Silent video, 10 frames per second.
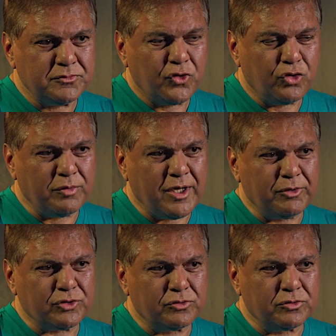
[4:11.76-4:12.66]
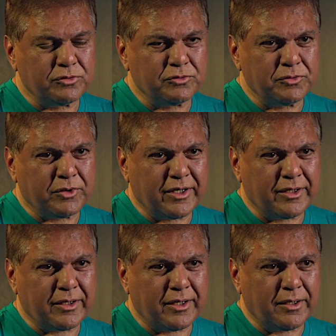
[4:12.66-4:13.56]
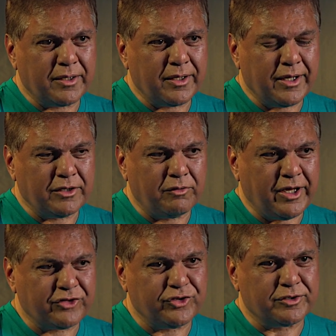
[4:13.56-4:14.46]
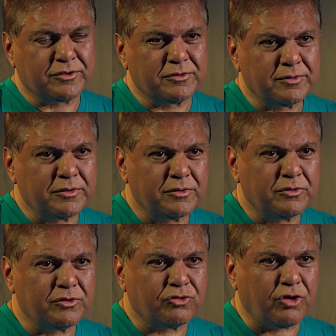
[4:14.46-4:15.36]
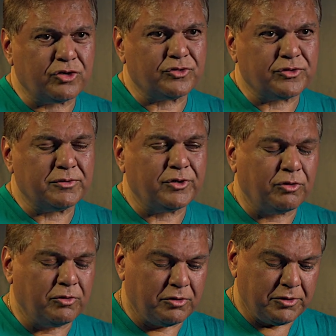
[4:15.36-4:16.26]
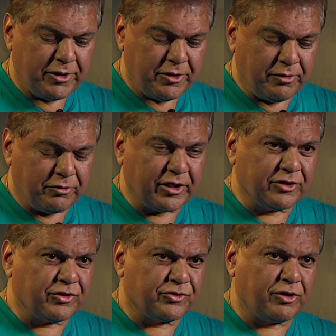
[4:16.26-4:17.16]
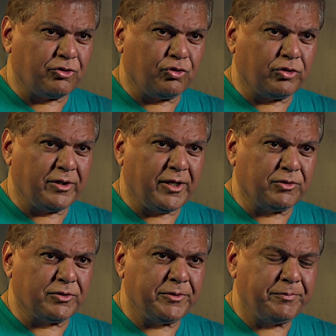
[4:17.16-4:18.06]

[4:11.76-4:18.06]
to be able to get our exit trust, you know, tickets, etc., sorted out.